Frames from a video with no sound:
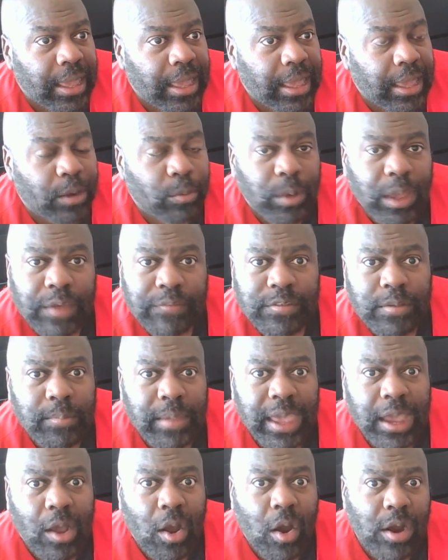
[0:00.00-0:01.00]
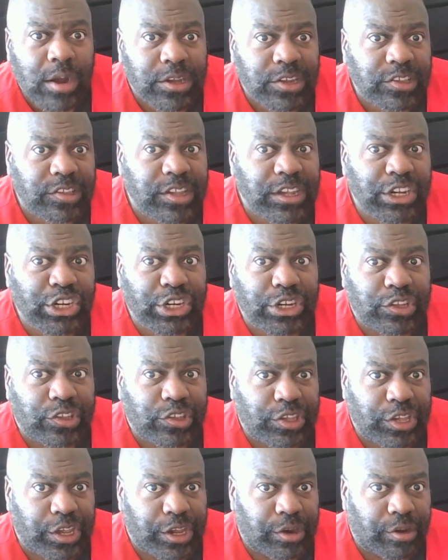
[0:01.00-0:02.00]
and we have to make hard
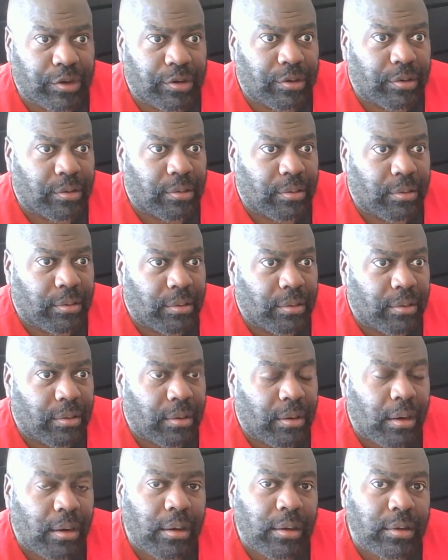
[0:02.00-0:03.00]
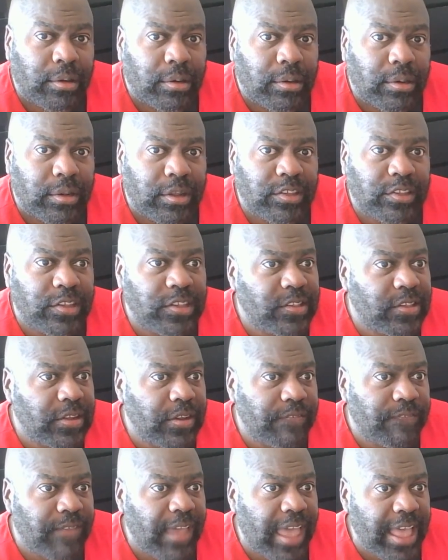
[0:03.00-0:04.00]
decisions here. This isn't
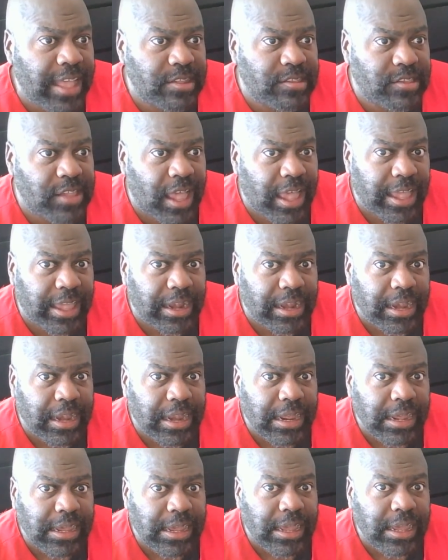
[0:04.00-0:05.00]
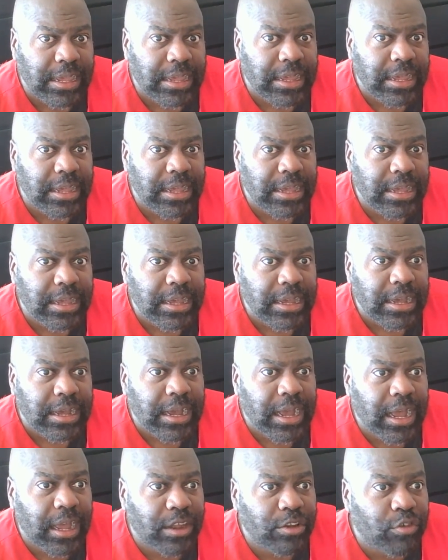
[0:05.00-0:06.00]
a fan site.
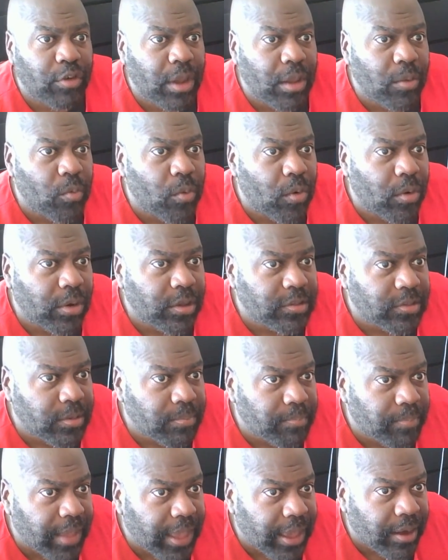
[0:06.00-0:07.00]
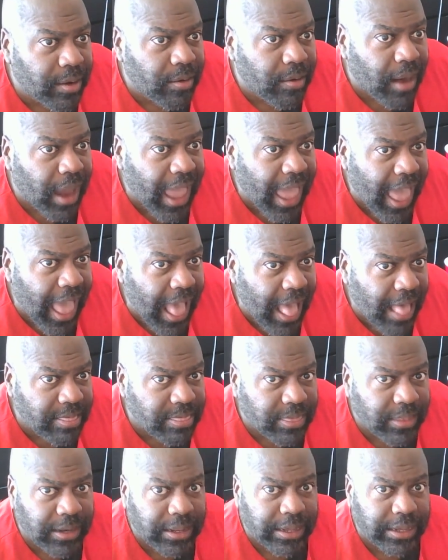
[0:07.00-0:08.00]
Andre Ward is a better
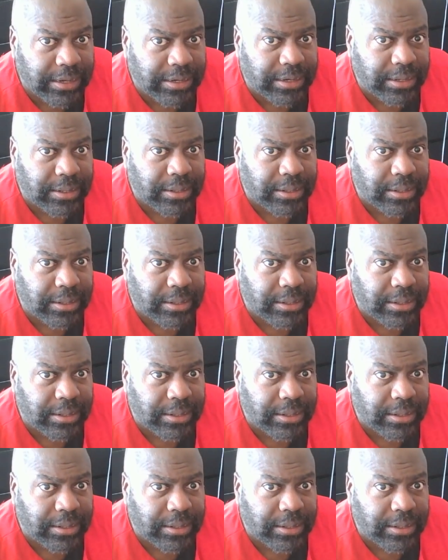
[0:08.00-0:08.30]
athlete